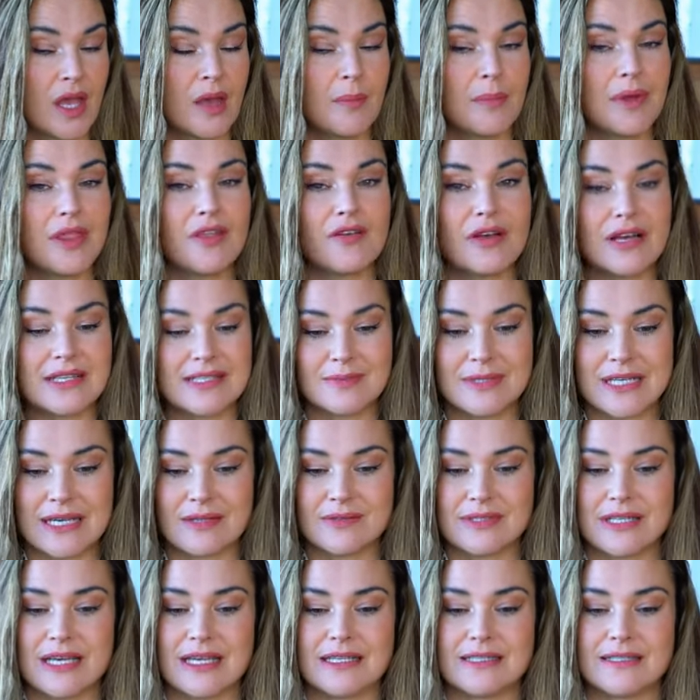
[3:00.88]
But there are some
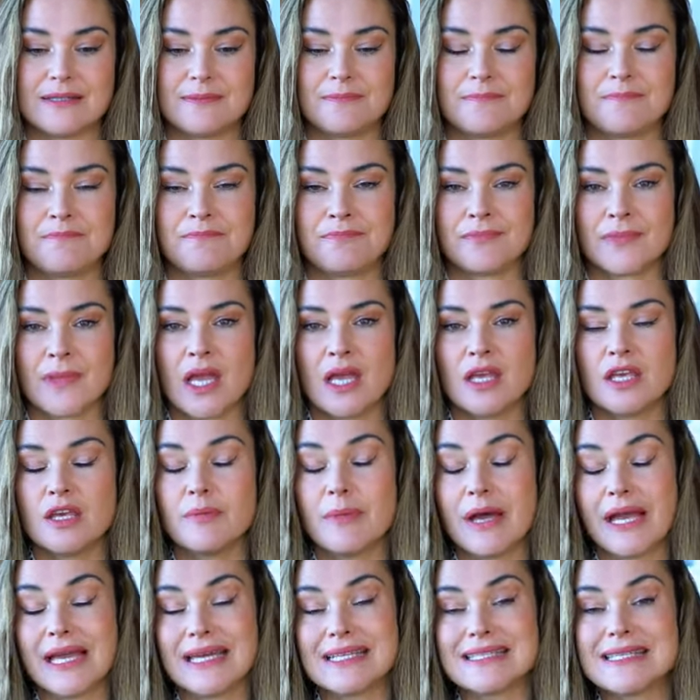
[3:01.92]
downsides.
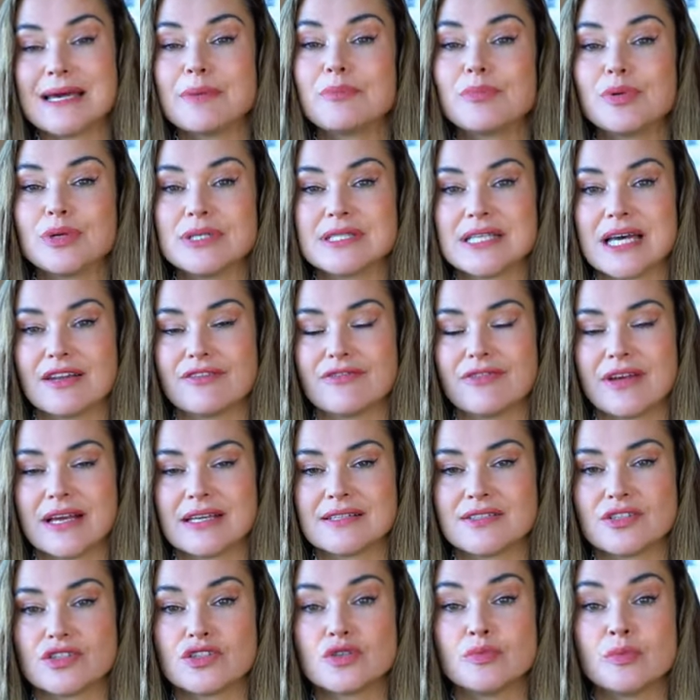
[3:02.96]
You might get temporary side
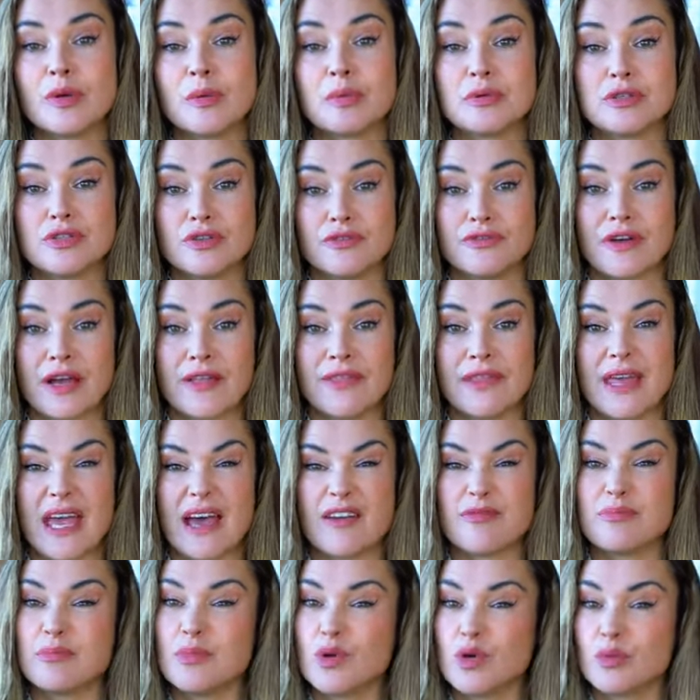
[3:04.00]
effects. So some people do find they
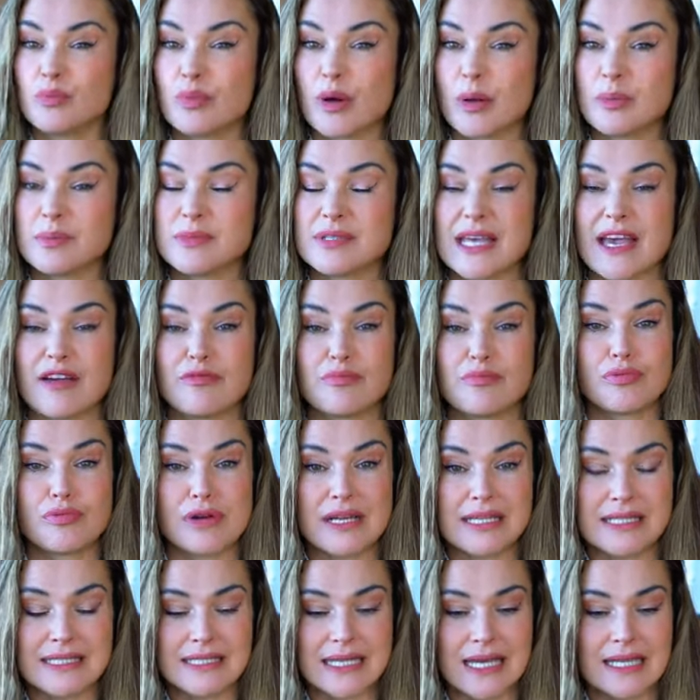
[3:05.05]
have mood problems, they
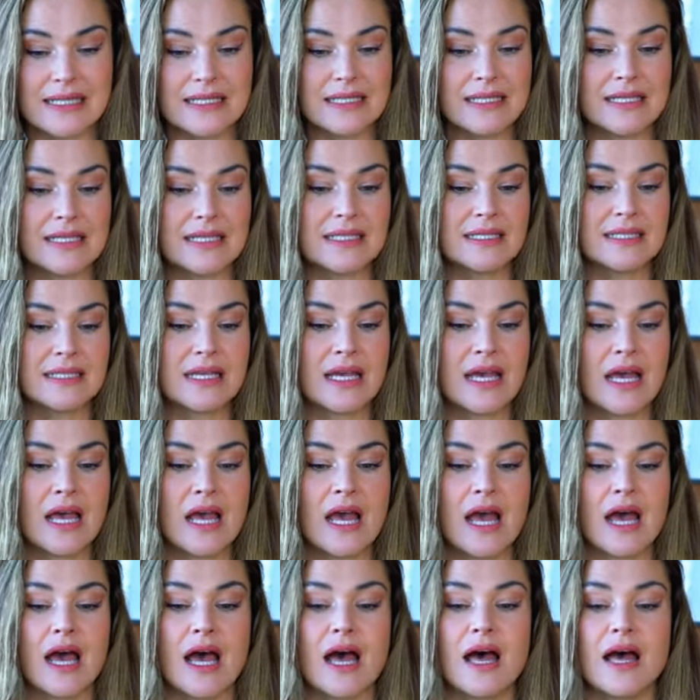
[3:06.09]
breast tenderness,
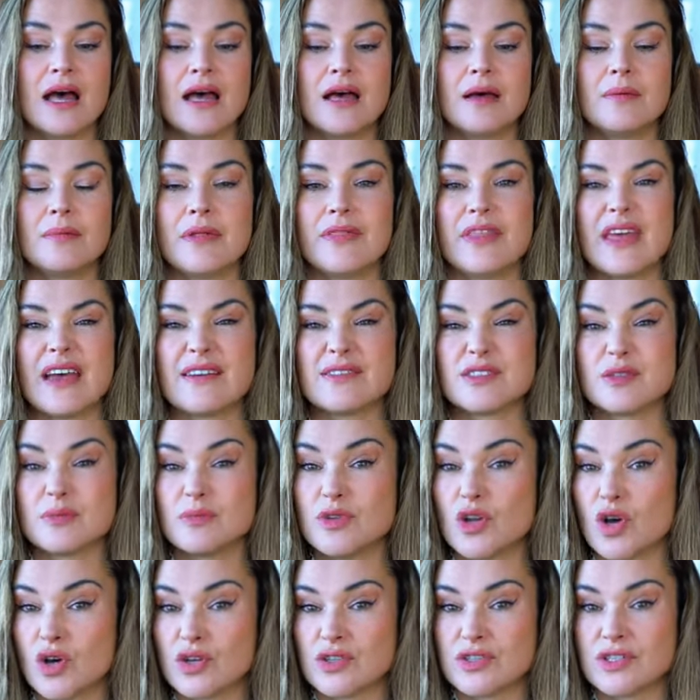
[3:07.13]
they have
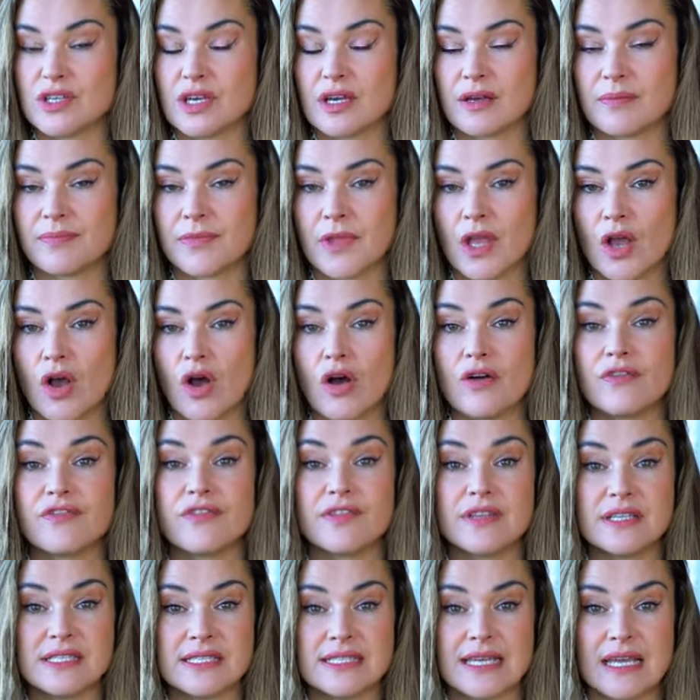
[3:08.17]
some nausea.
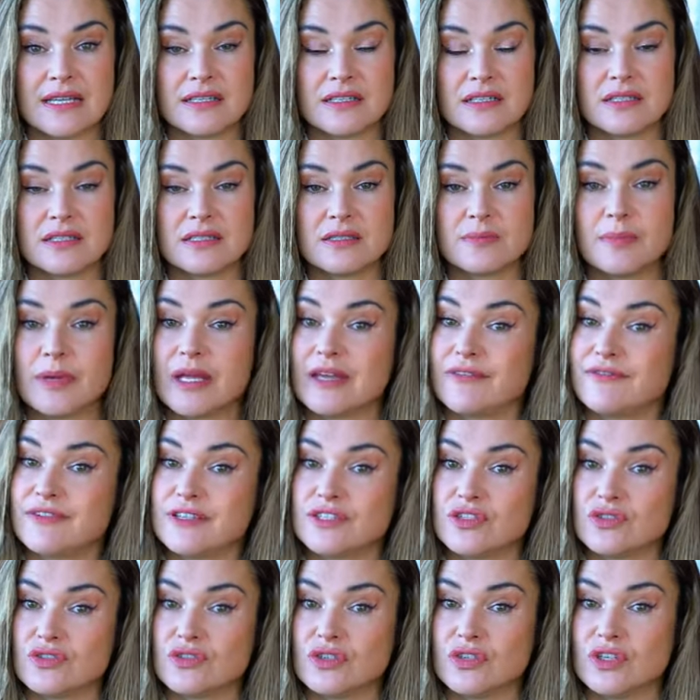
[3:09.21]
Often this settles, but if
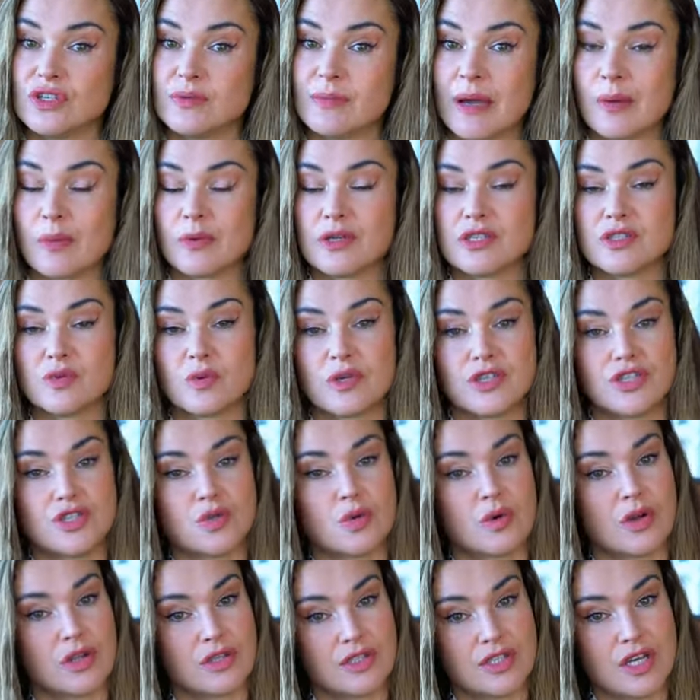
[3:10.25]
it doesn't, you might want to switch
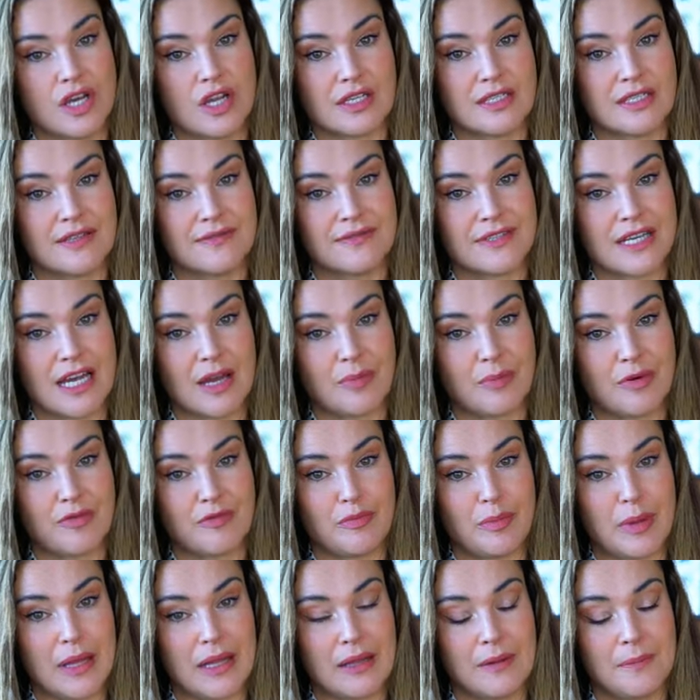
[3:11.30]
to an alternative type
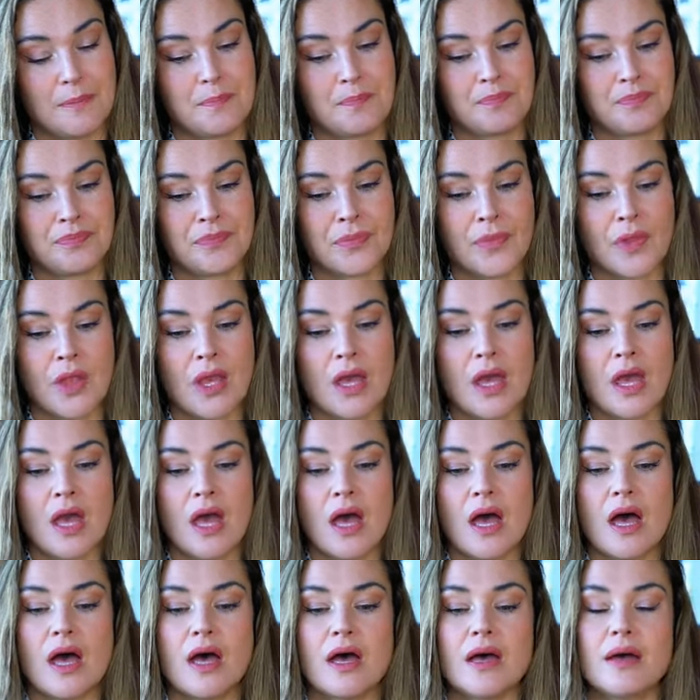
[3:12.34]
of pill.
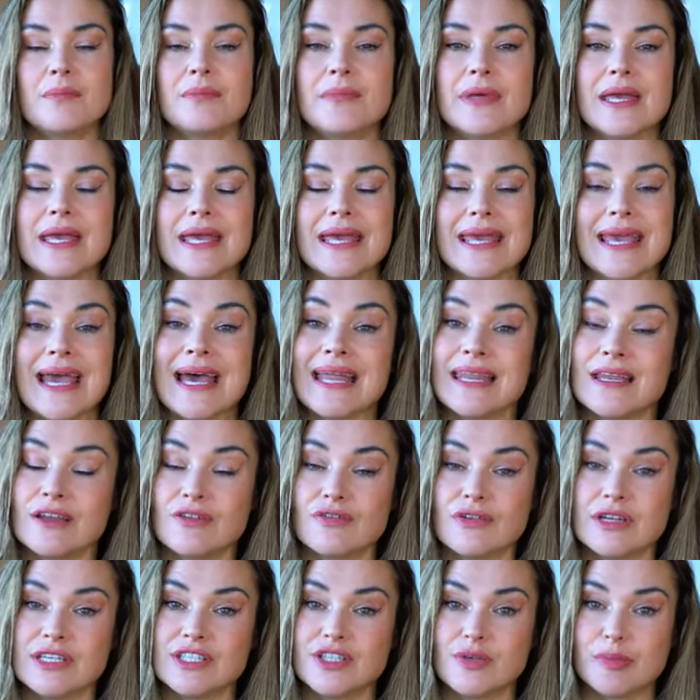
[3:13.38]
It can
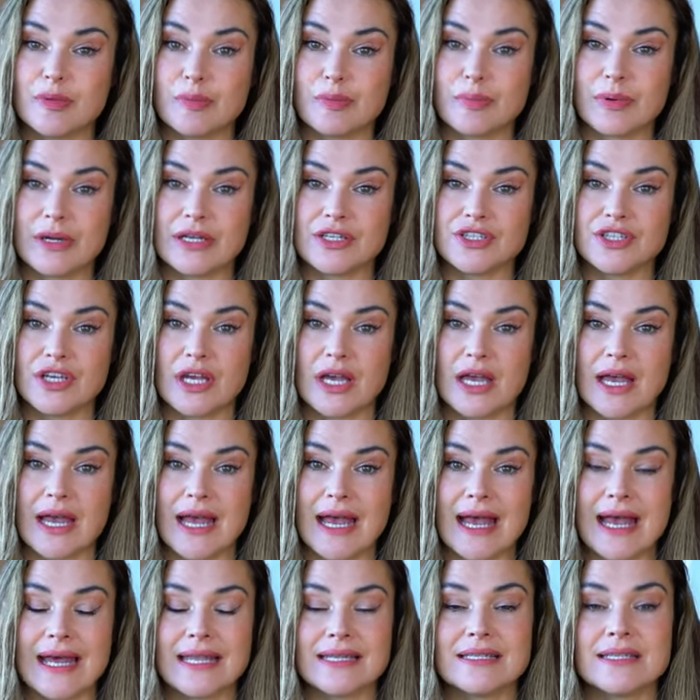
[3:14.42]
increase your blood pressure,
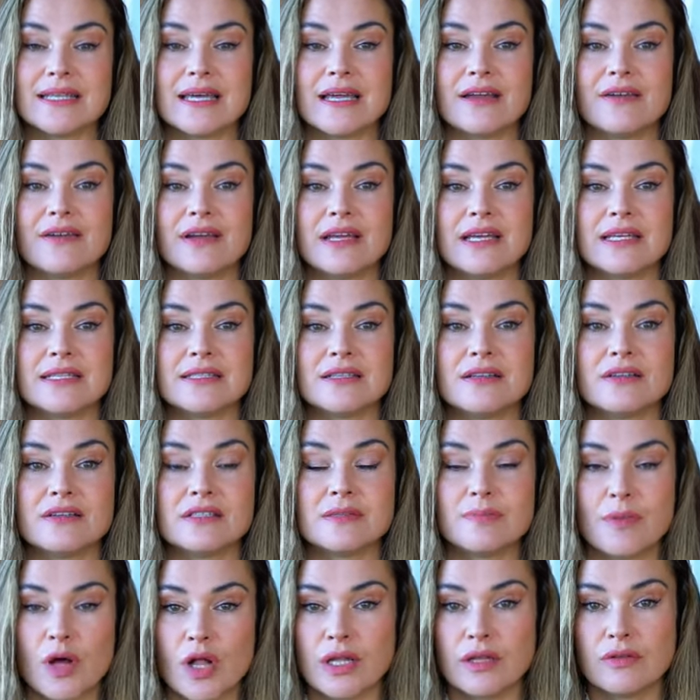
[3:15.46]
and there is a
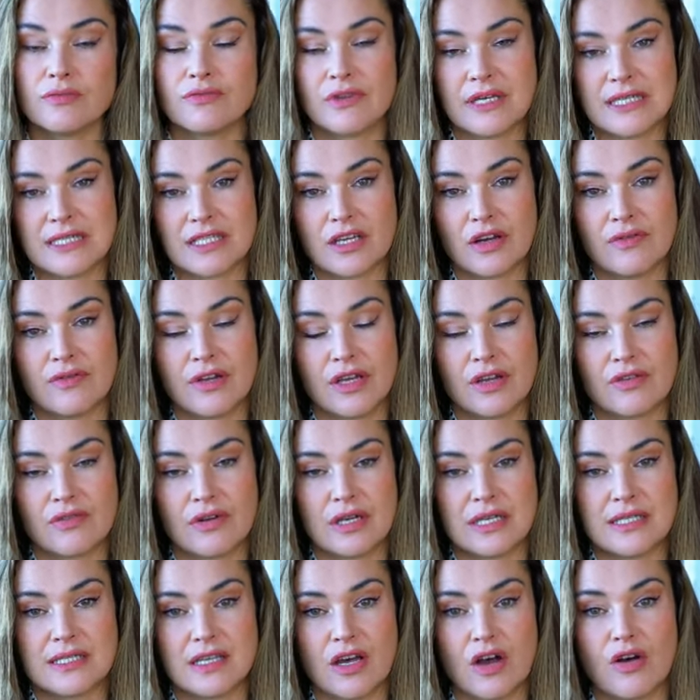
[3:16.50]
small risk of
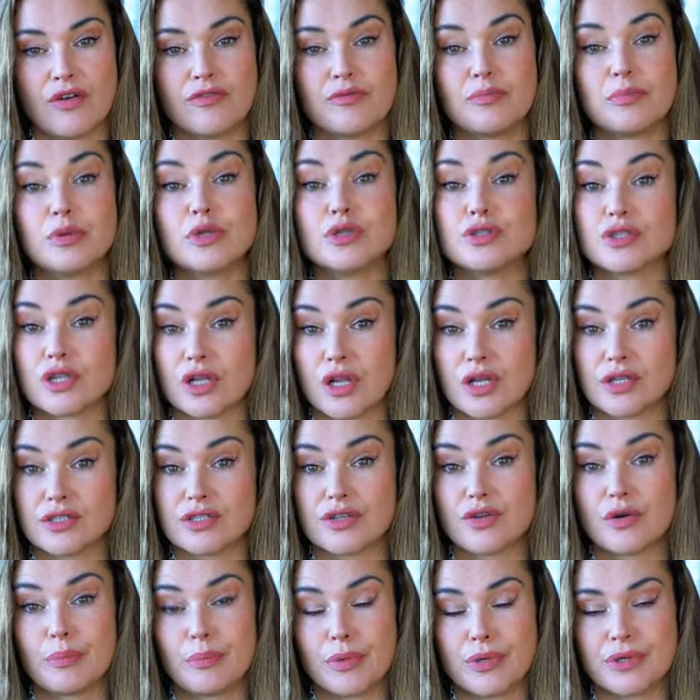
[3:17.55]
increase of blood clots,
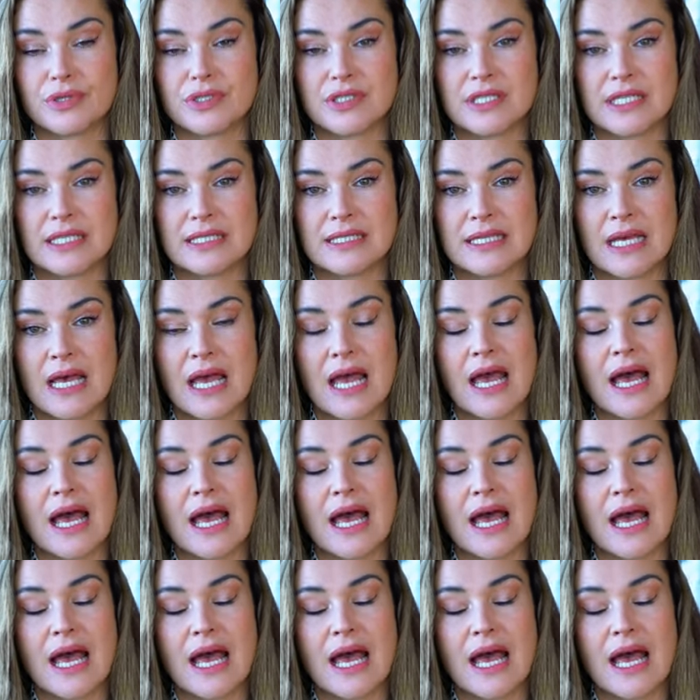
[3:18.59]
thrombosis,